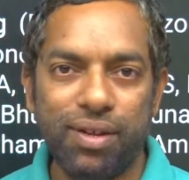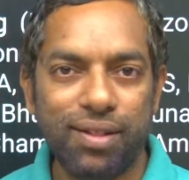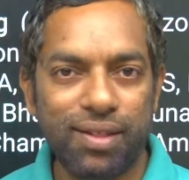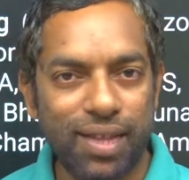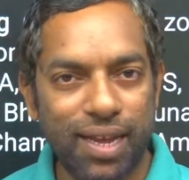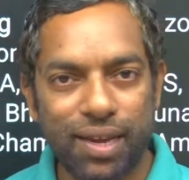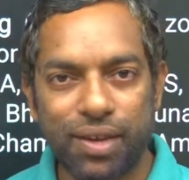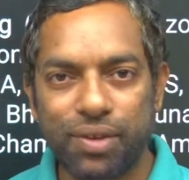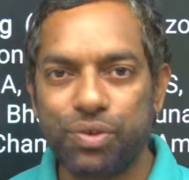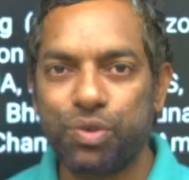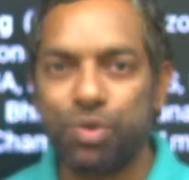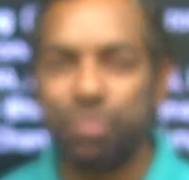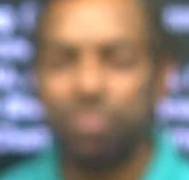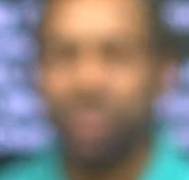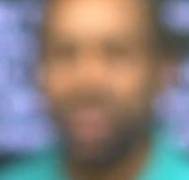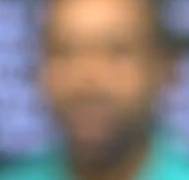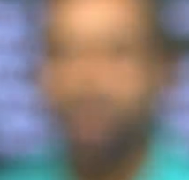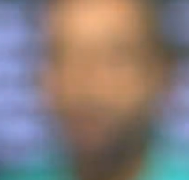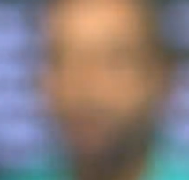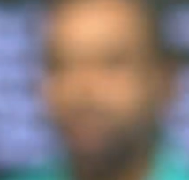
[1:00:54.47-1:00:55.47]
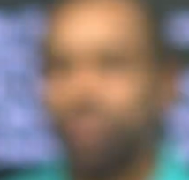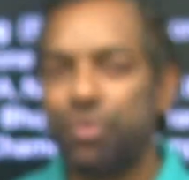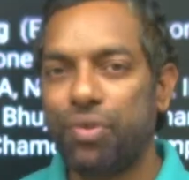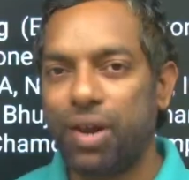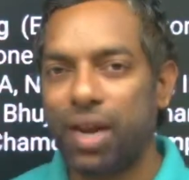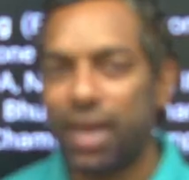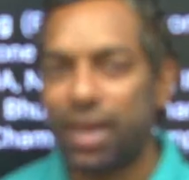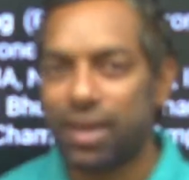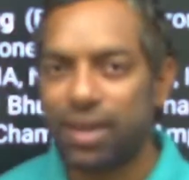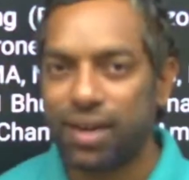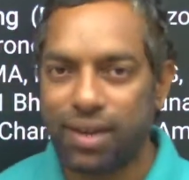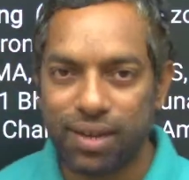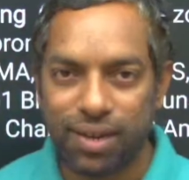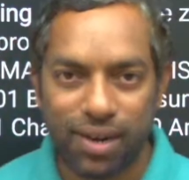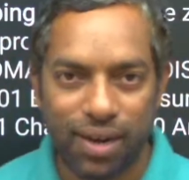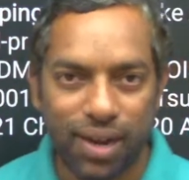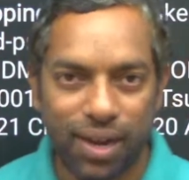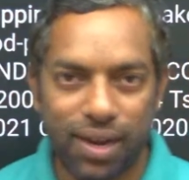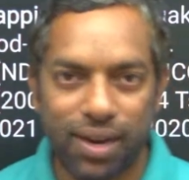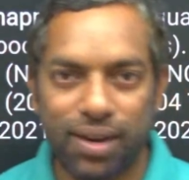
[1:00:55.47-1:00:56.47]
Thank you so much. If you like
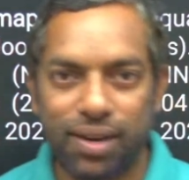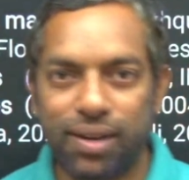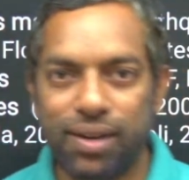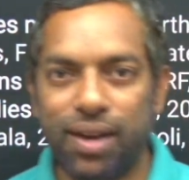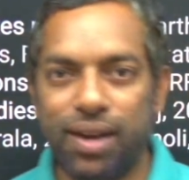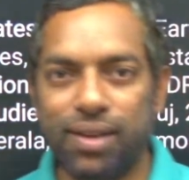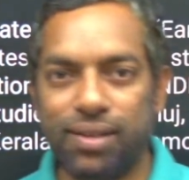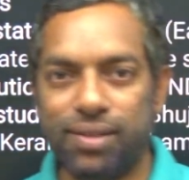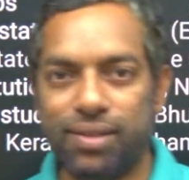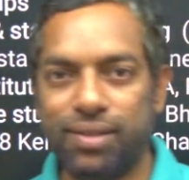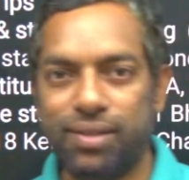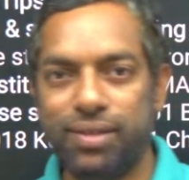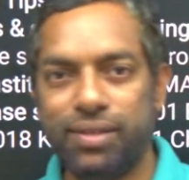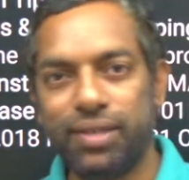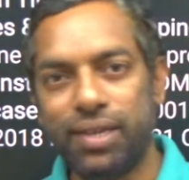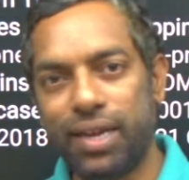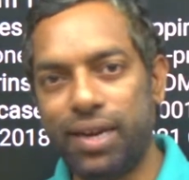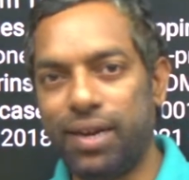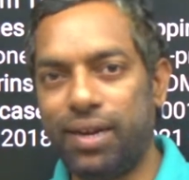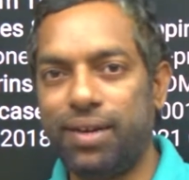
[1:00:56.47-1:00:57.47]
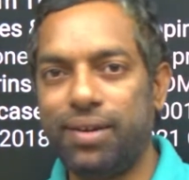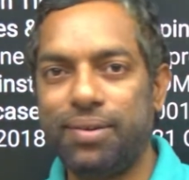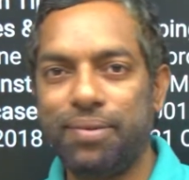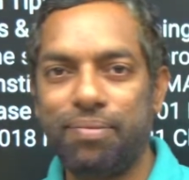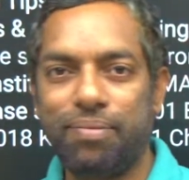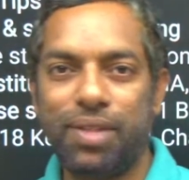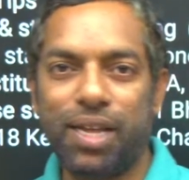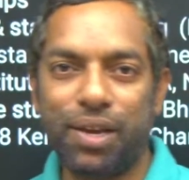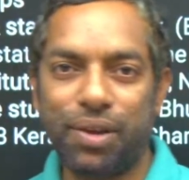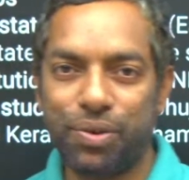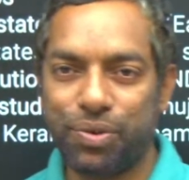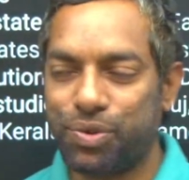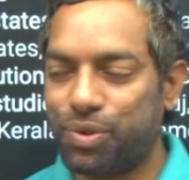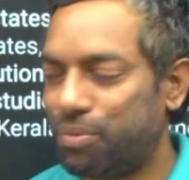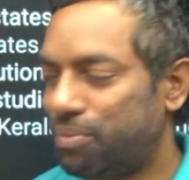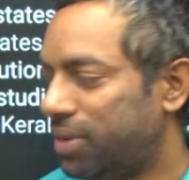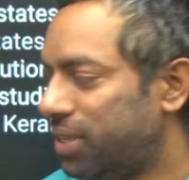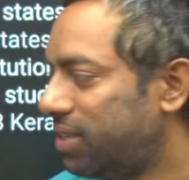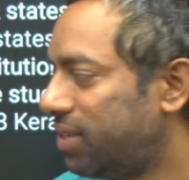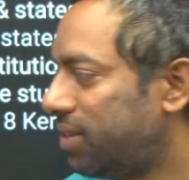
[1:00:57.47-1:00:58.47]
it, guys. Share it. Thank you so
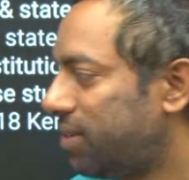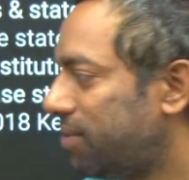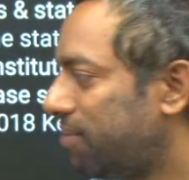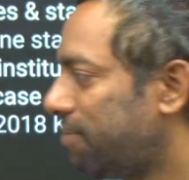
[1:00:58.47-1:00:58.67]
much.